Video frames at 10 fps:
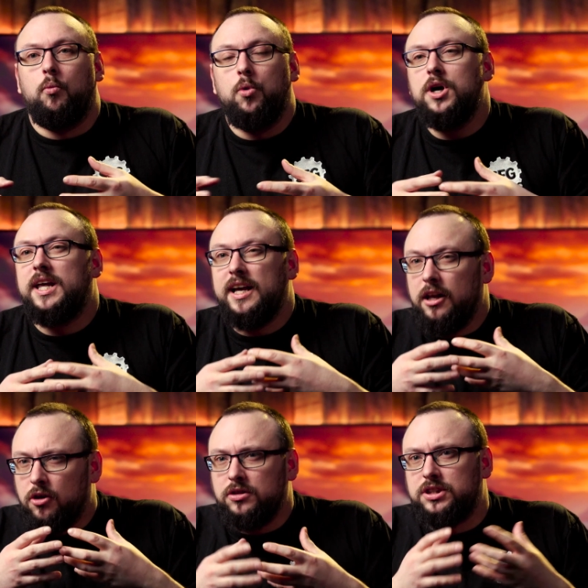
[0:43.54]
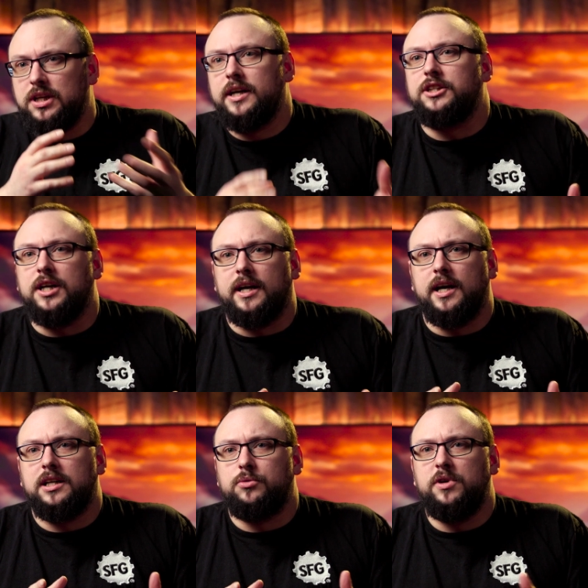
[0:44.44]
Working alongside
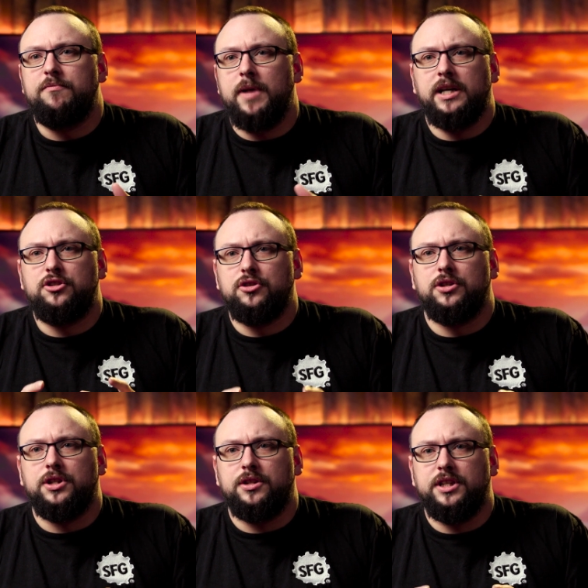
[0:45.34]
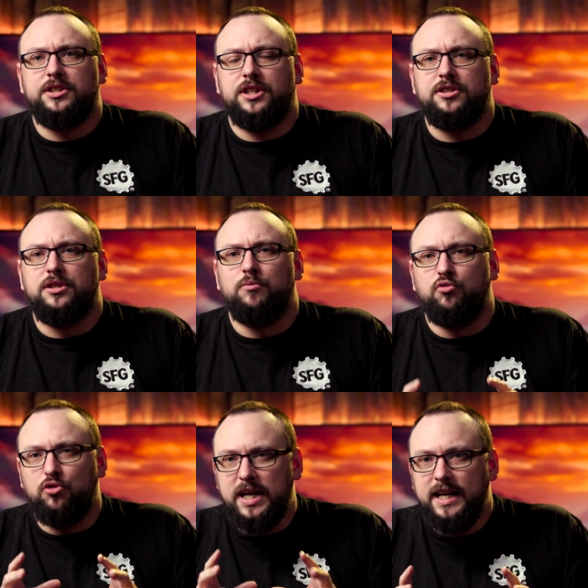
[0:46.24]
Jagex, we've made sure that this
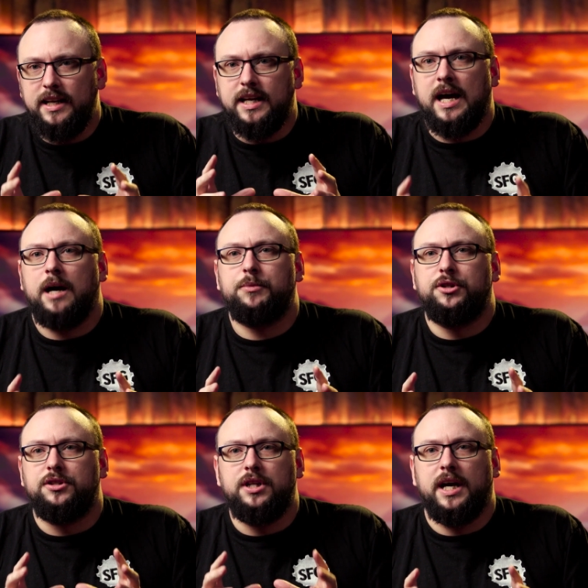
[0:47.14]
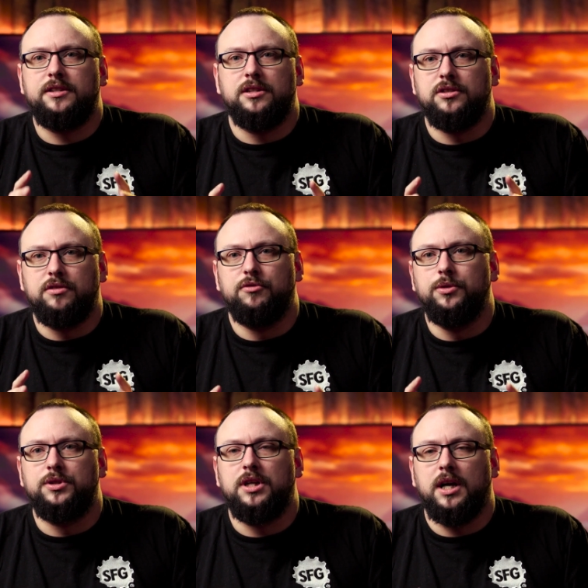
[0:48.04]
system really captures the essence of
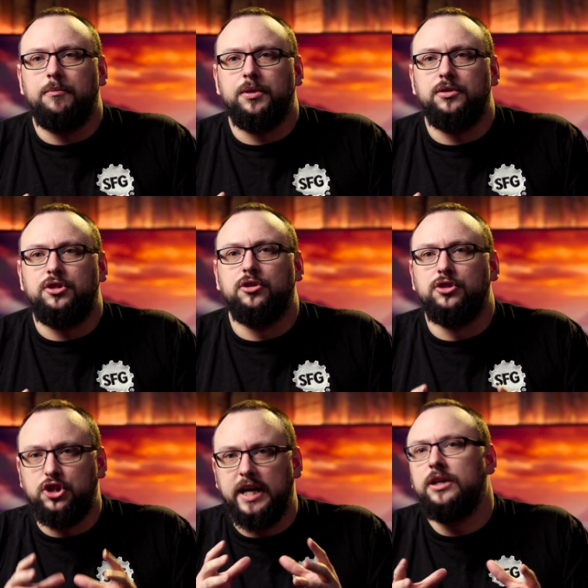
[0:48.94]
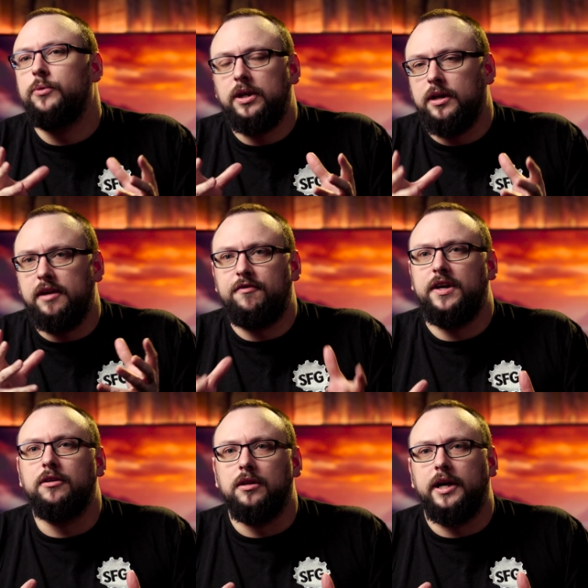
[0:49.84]
RuneScape, so you'll genuinely
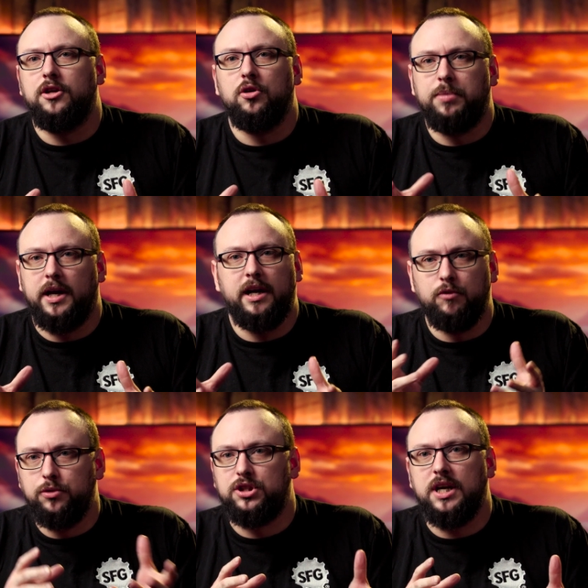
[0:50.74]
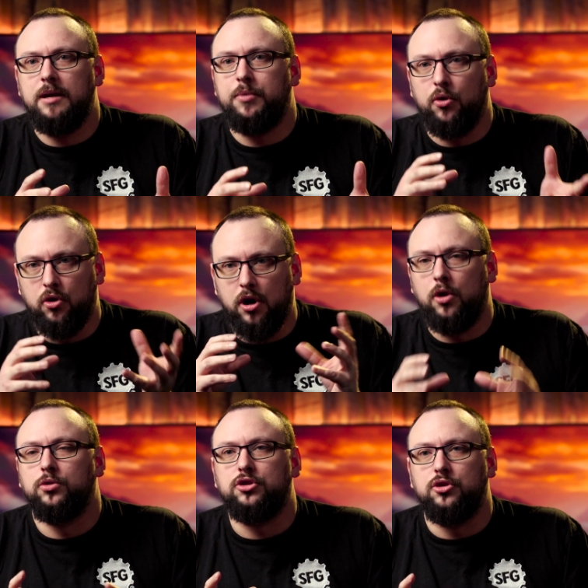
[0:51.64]
feel like you're playing RuneScape or
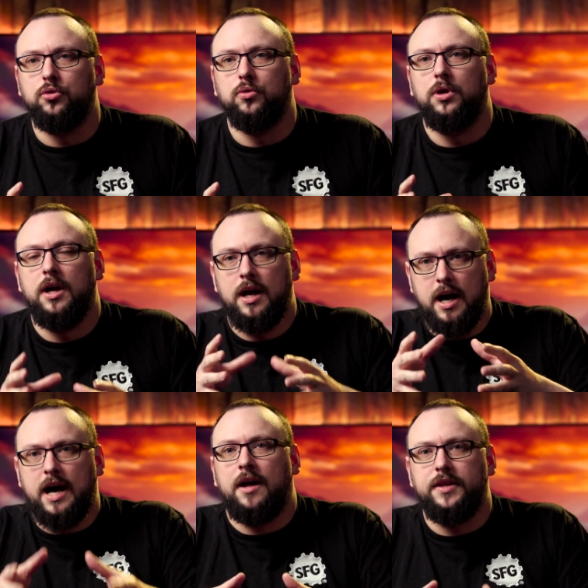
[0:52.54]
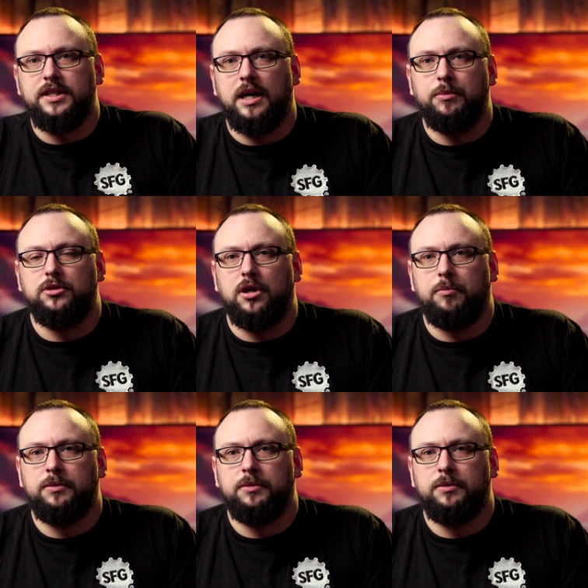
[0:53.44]
old school at the tabletop.